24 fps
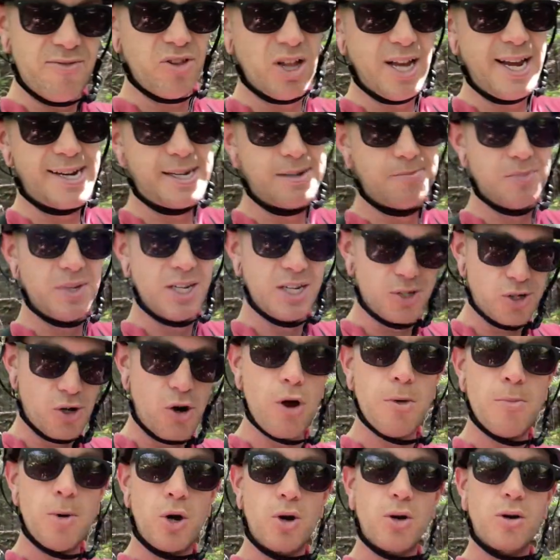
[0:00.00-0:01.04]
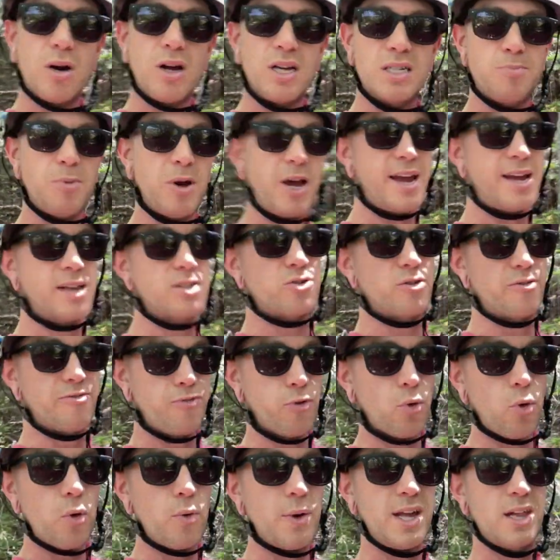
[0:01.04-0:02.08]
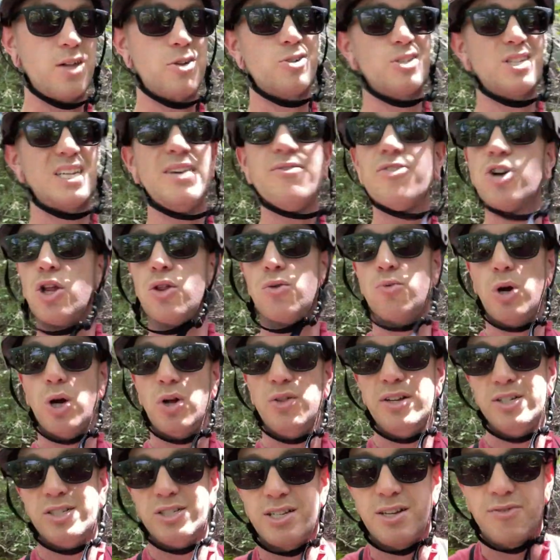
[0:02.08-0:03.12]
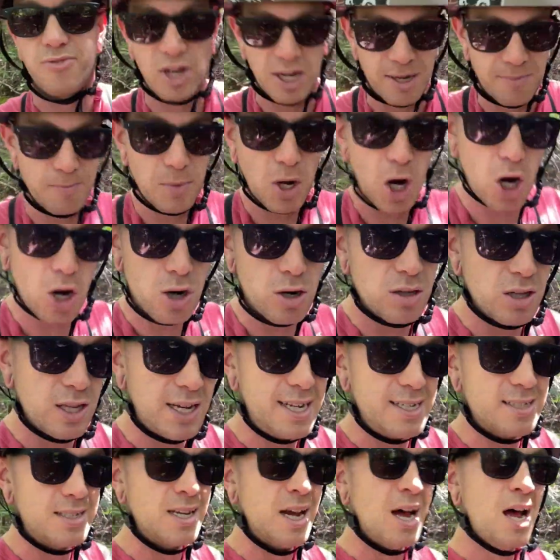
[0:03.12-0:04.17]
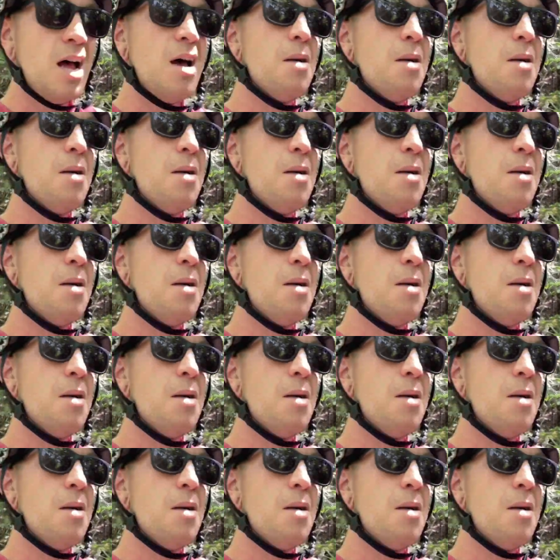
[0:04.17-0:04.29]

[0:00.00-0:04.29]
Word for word: like enduro motocross bikes or four wheelers, even on the road, they just have like Harleys.